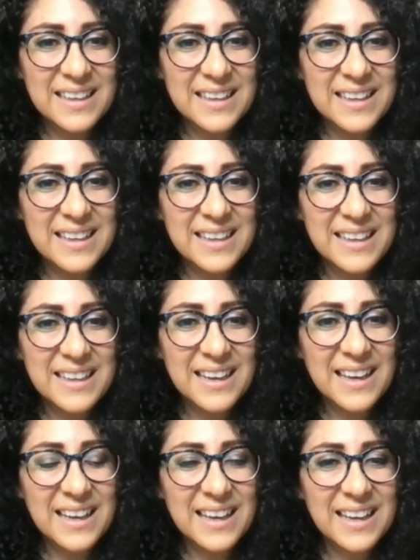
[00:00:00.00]

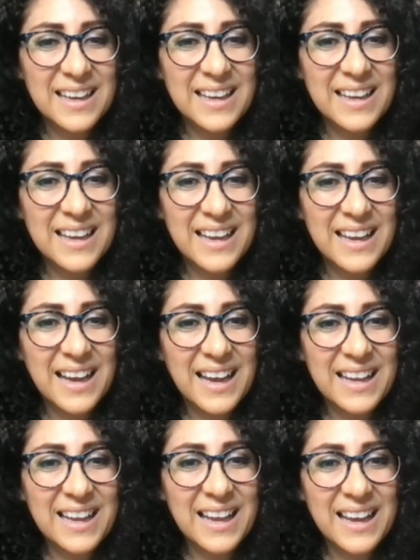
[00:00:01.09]

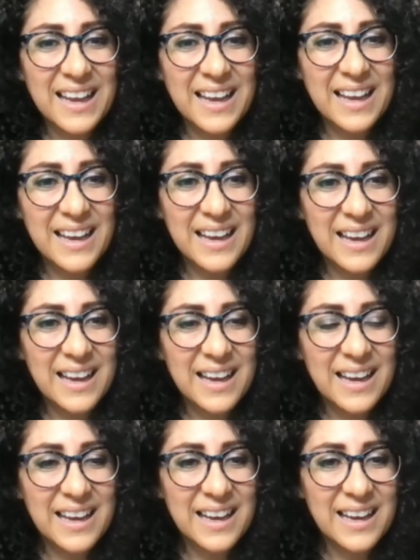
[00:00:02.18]

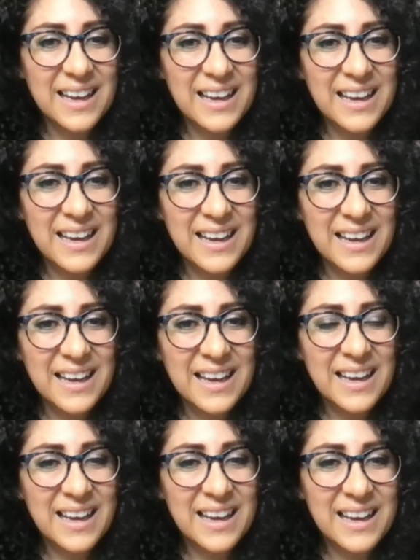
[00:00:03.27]

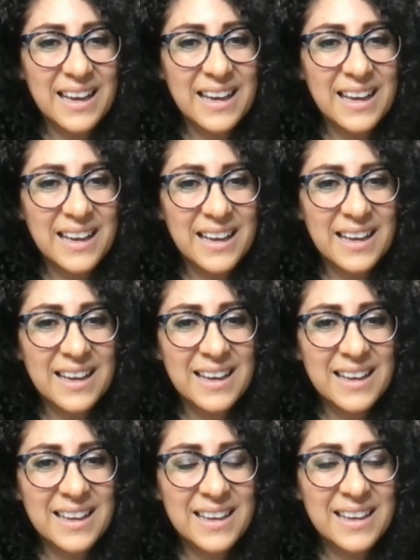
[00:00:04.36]

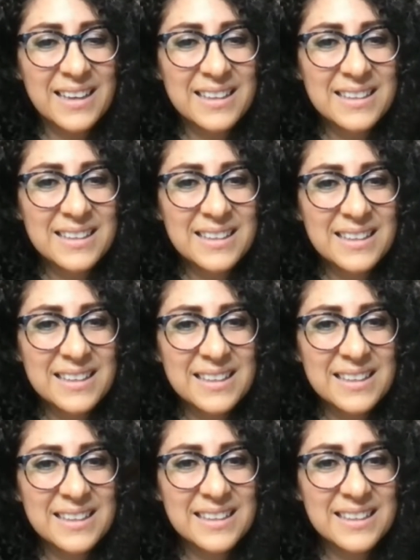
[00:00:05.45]

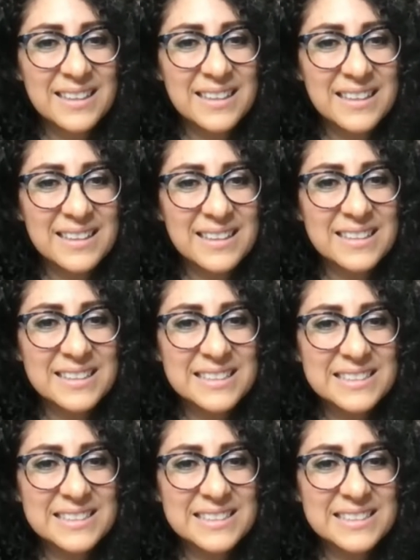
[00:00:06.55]
The person shown says nothing.